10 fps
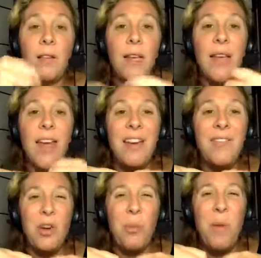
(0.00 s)
like
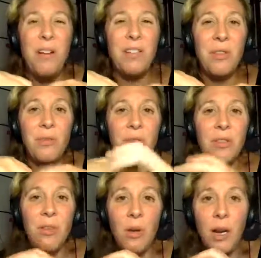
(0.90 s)
heavier molecules
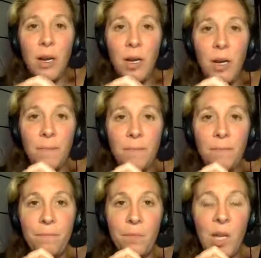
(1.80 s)
start getting
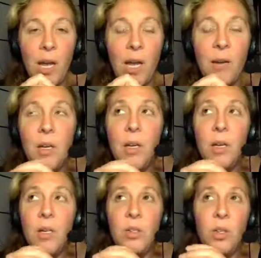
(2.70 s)
in. Okay.
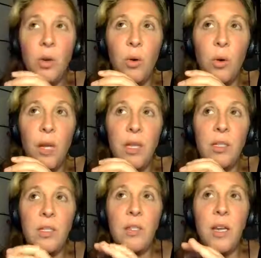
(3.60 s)
So
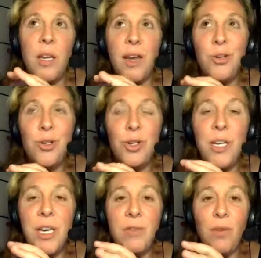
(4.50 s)
it's like I
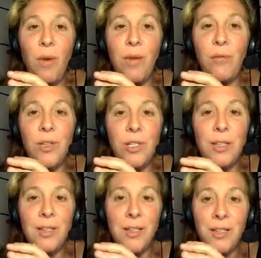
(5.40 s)
usually give a reference to
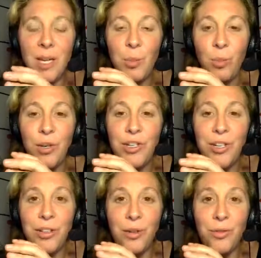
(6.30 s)
this as like
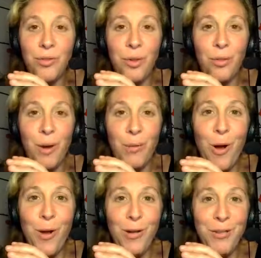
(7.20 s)
breaching the Great
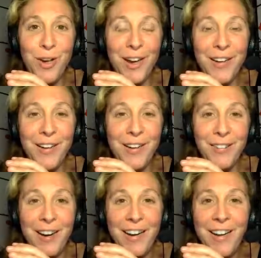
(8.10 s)
Wall of China,
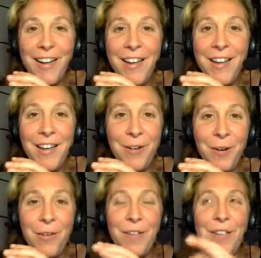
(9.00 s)
right? All of